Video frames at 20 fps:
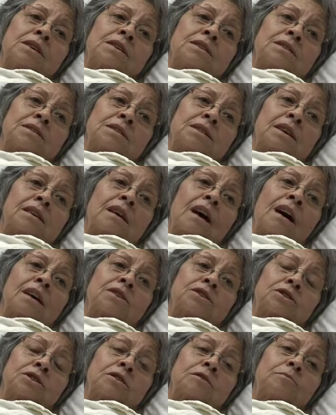he said I
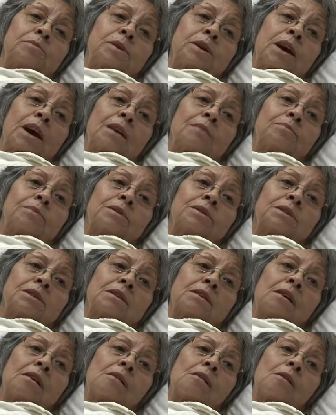should be able to
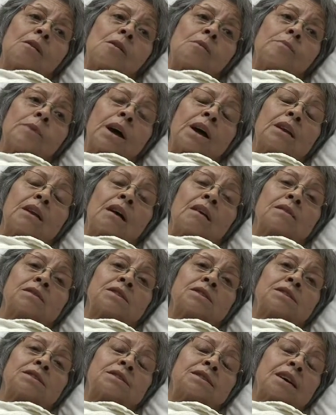go home, and I'll
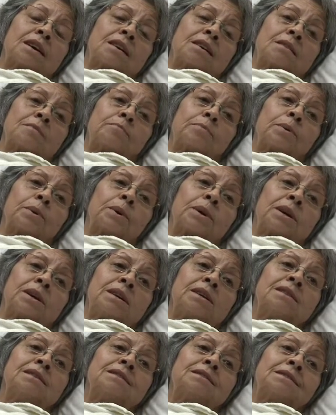just take it pretty
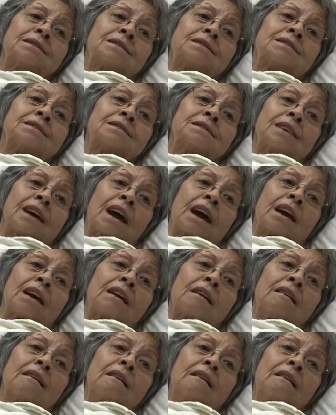easy today.